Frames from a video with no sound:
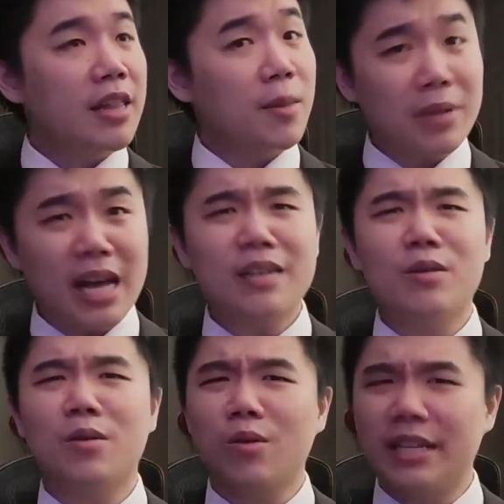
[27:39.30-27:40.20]
The
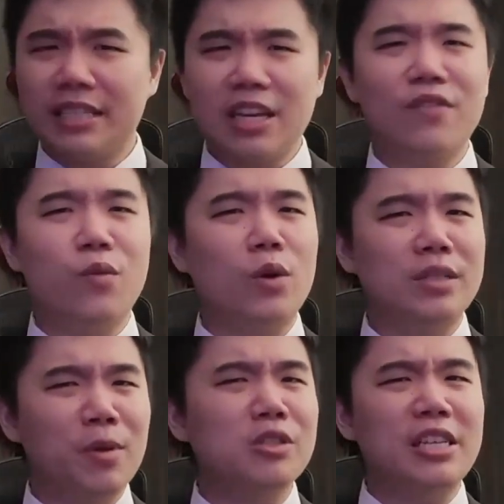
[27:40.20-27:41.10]
plot itself
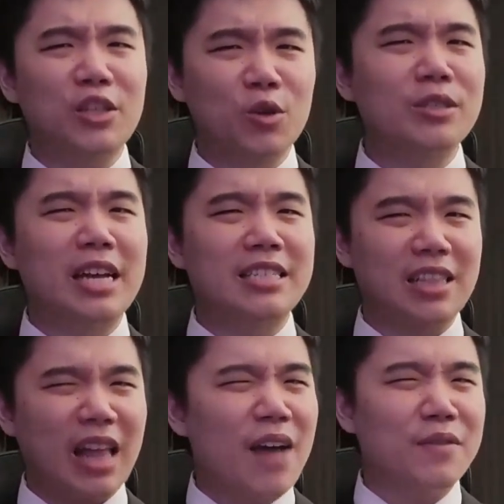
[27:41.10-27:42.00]
was mostly used as a
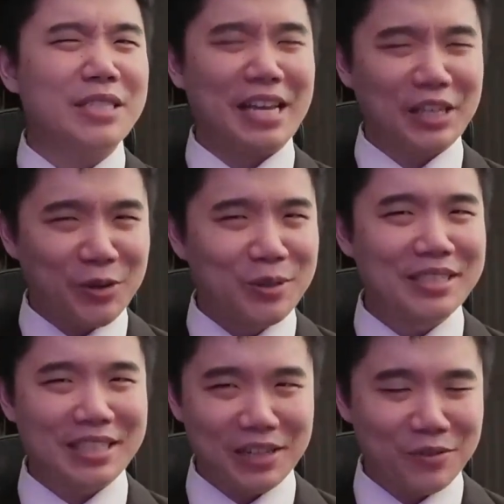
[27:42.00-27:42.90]
laughs and
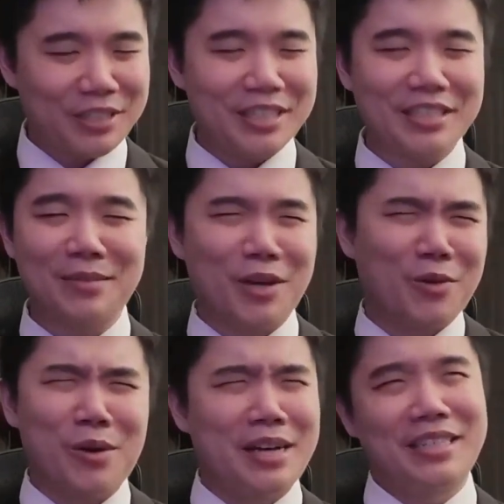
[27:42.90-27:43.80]
cuteness delivery system,
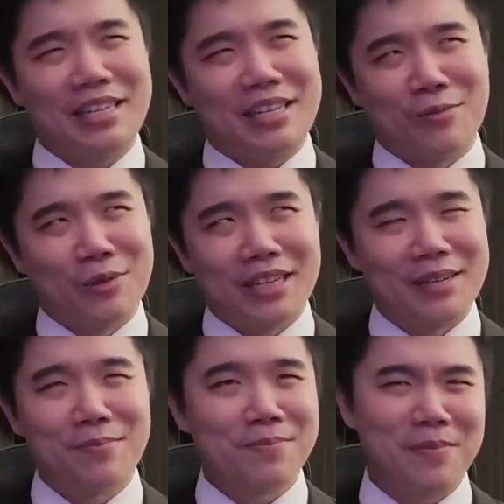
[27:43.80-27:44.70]
otherwise it didn't
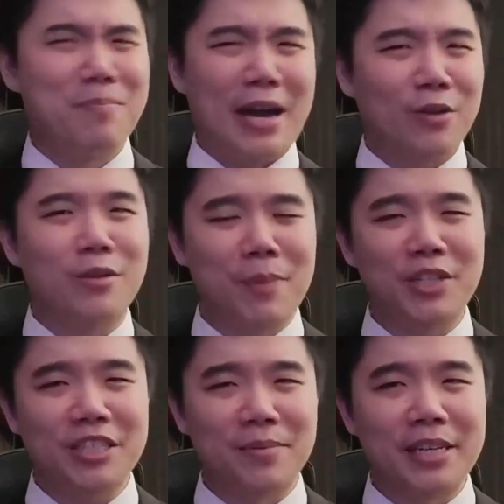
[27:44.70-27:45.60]
really matter
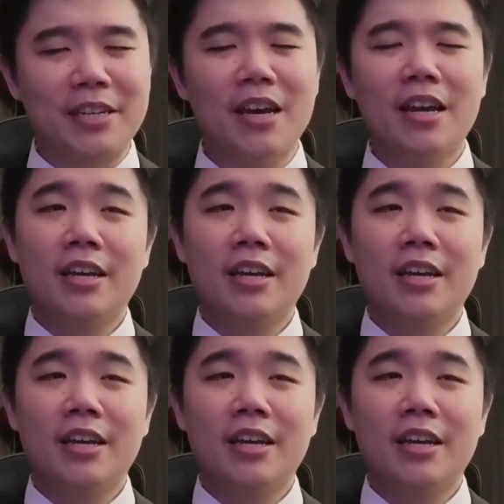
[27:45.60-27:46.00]
much to me.